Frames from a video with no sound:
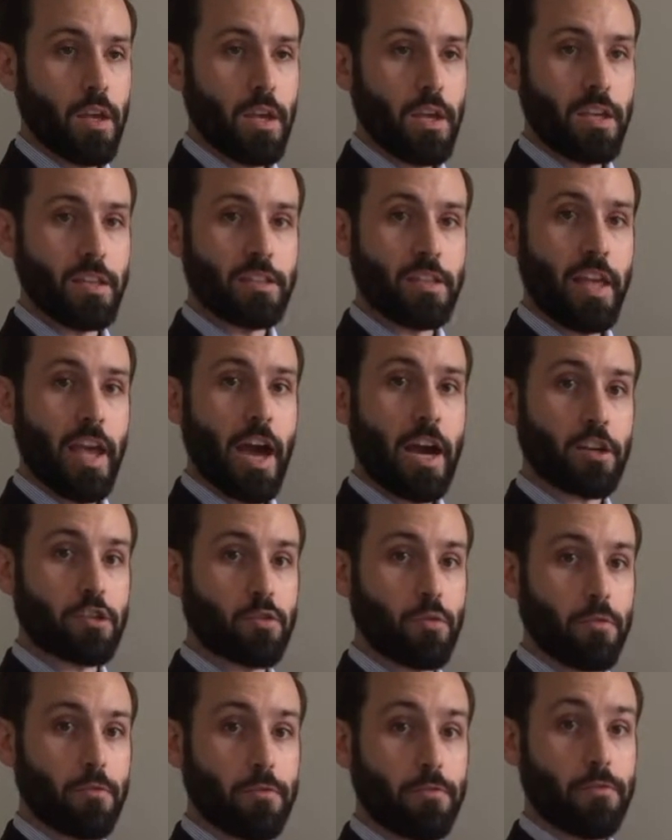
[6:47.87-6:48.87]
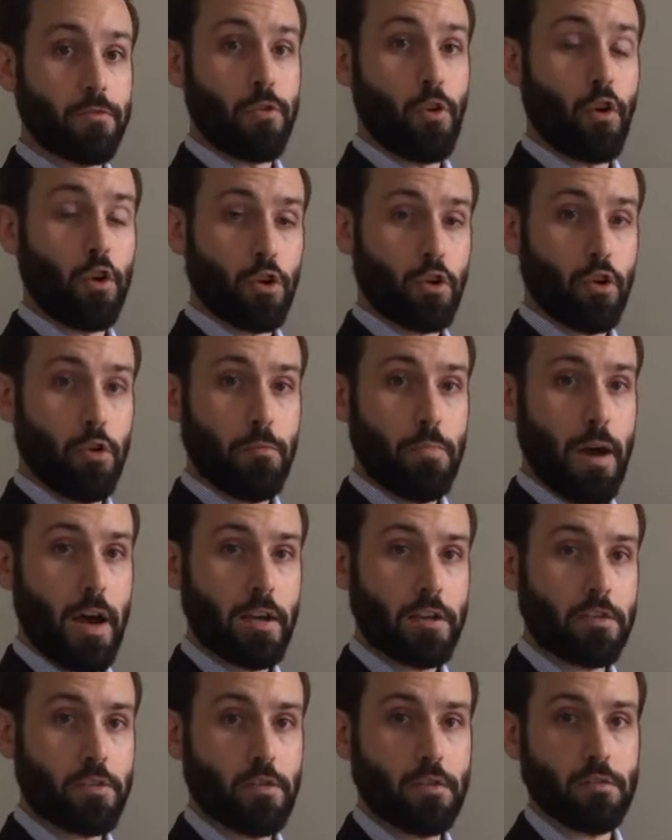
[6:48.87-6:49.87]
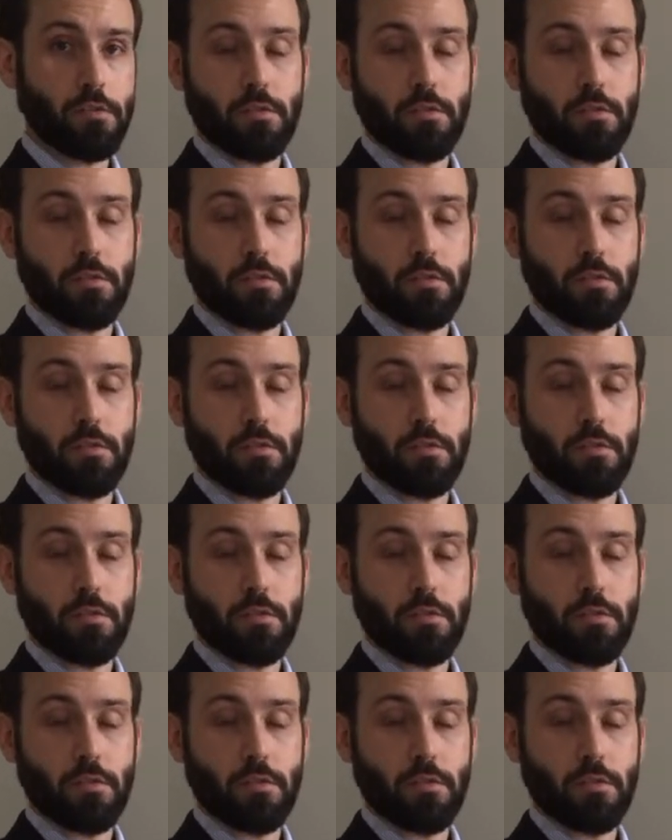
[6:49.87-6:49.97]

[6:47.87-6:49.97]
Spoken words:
is the actual vertical posture.